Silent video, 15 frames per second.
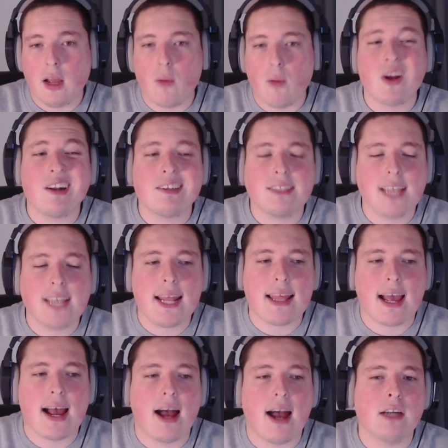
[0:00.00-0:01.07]
And when I say
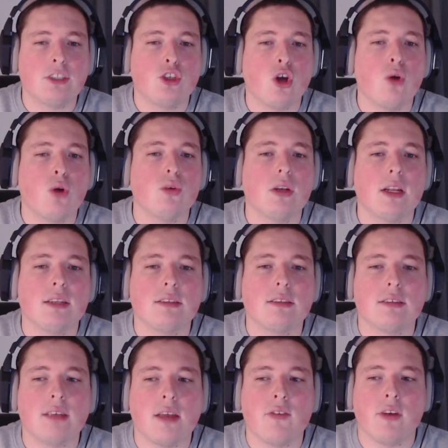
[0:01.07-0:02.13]
that, I don't
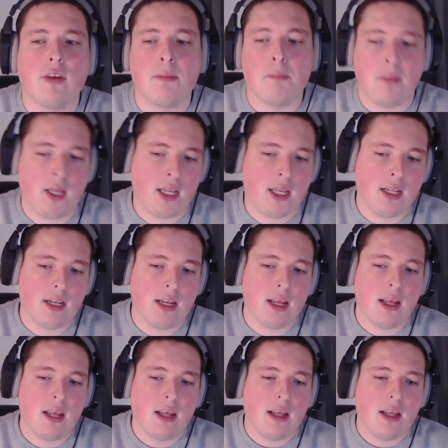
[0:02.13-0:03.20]
necessarily mean
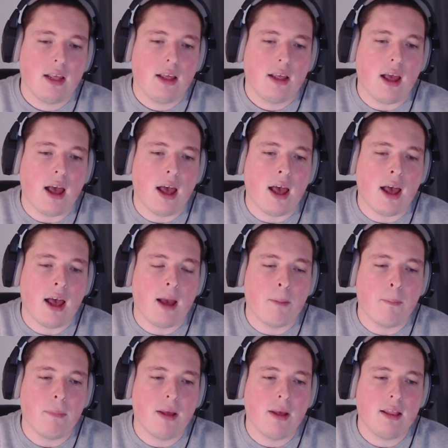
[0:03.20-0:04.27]

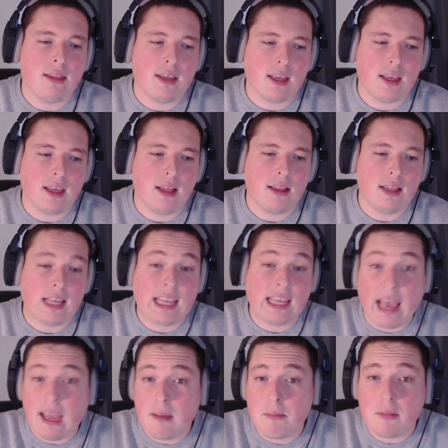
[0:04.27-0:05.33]
the
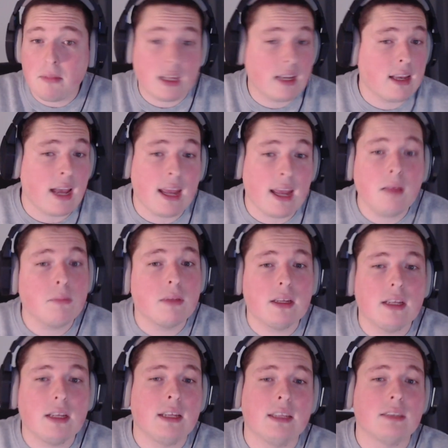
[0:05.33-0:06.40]
game. The game
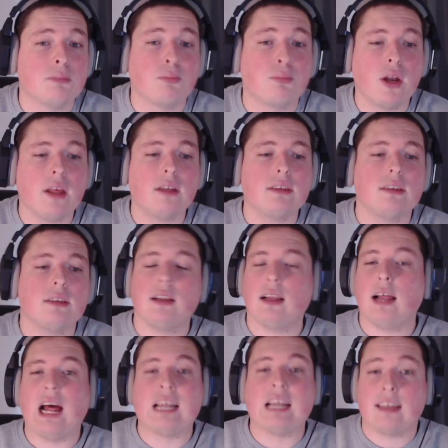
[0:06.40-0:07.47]
is brilliant
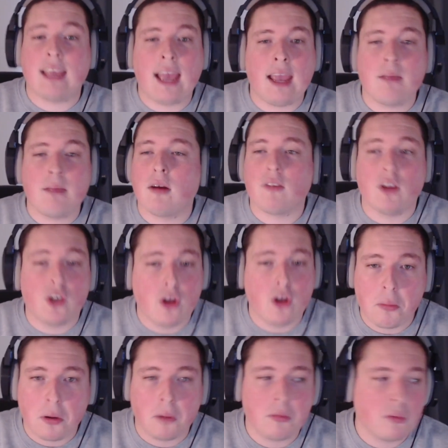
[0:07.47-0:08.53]
as a game. I've got
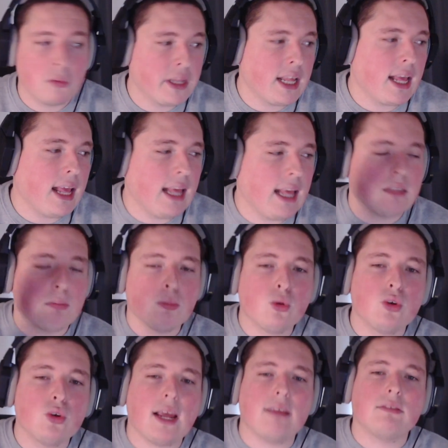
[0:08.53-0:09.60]
no problem with it. It's
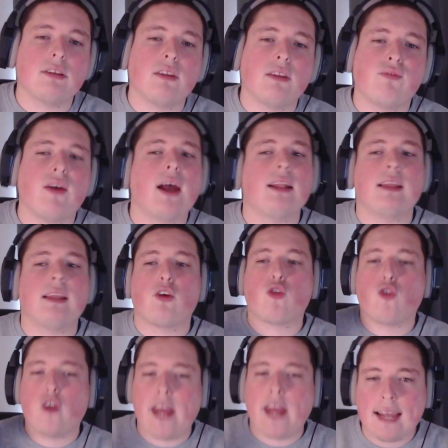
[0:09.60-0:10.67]
more down to the fact that
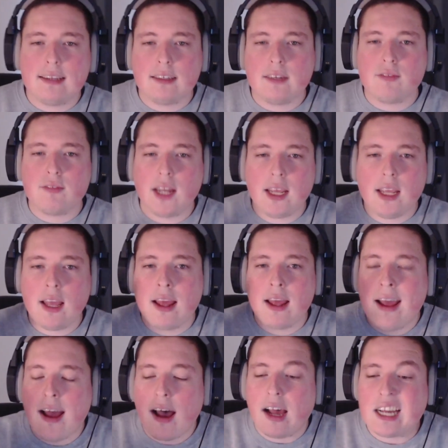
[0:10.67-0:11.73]
creatively,
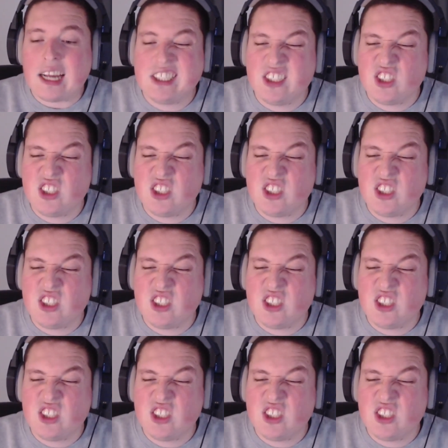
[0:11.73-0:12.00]
I